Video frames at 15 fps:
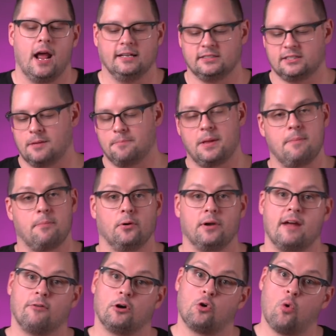and some people
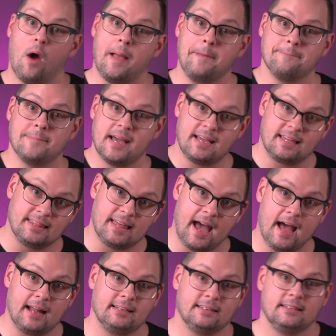never quite make
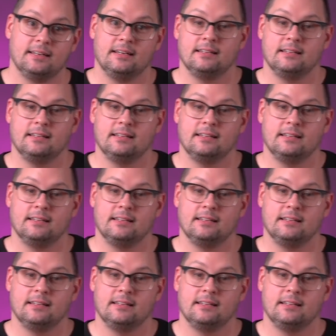that